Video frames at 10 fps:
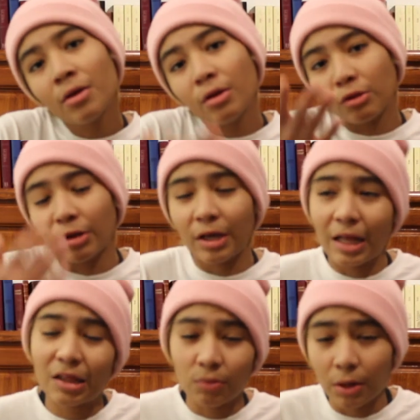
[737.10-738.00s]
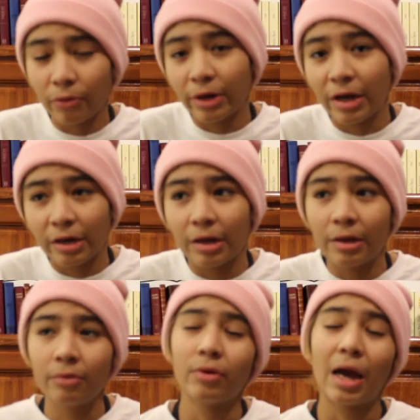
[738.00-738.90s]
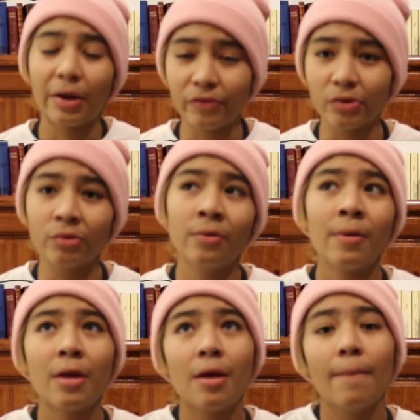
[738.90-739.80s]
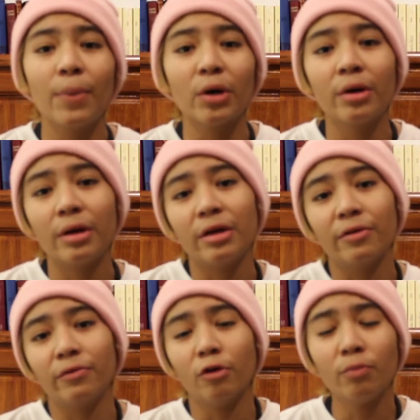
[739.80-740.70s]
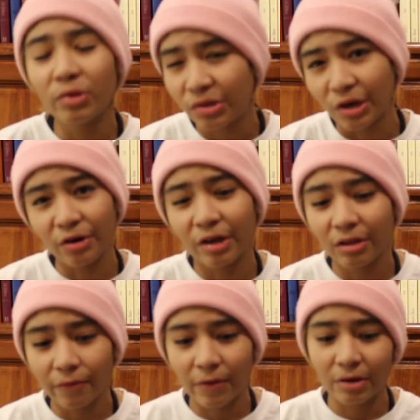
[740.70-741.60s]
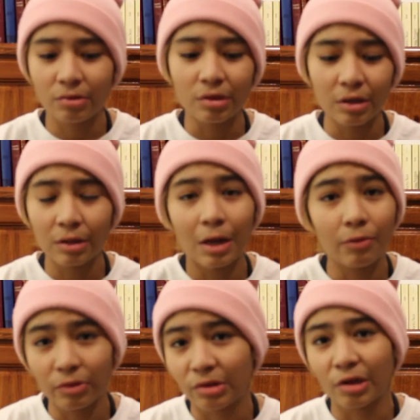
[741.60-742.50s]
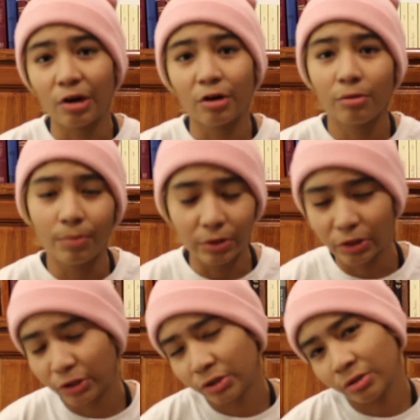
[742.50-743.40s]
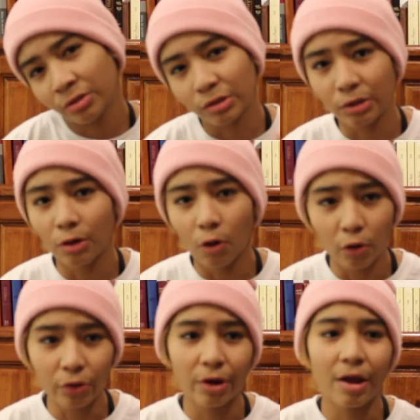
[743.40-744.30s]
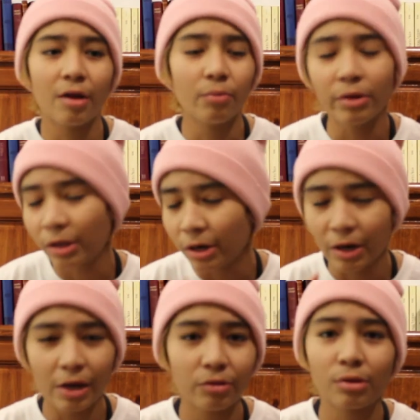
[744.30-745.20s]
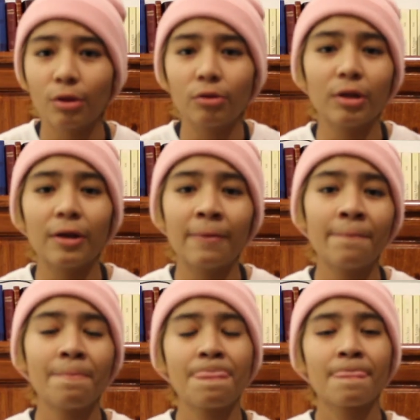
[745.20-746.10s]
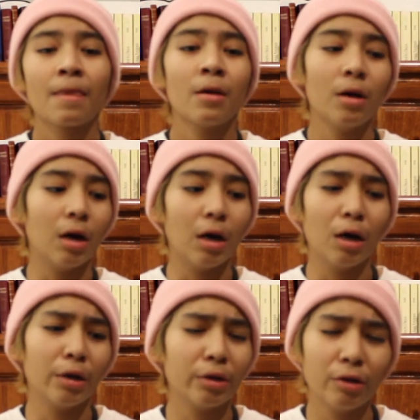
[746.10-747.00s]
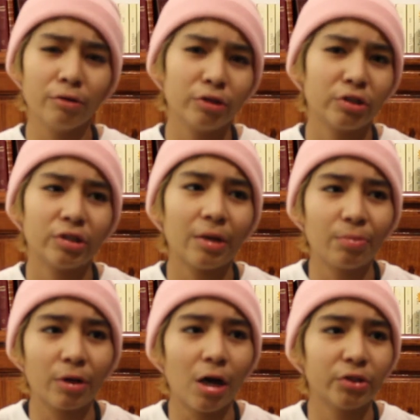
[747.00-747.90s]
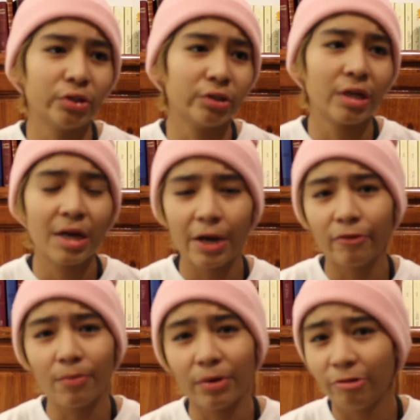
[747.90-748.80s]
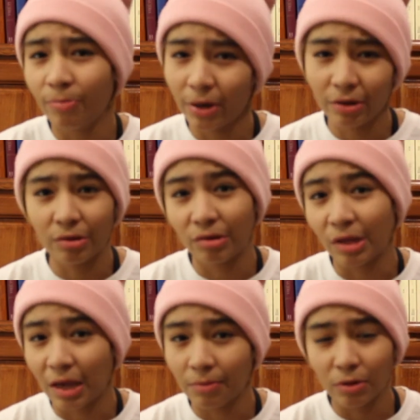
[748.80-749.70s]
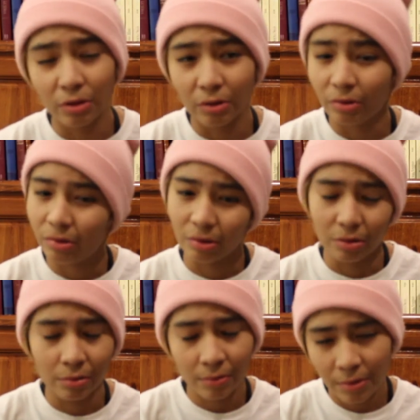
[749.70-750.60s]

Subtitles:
So, yeah, that's why we're getting it. We have to. But don't be scared to get the vaccine. I was scared, but just, you know, hold it in, breathe in and out slowly. You know, just stay precautions. Not everybody's body's the same, you know, so